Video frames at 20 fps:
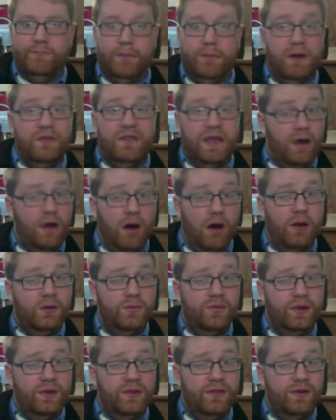But they
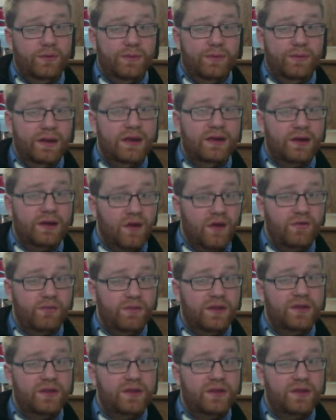aren't when they're being government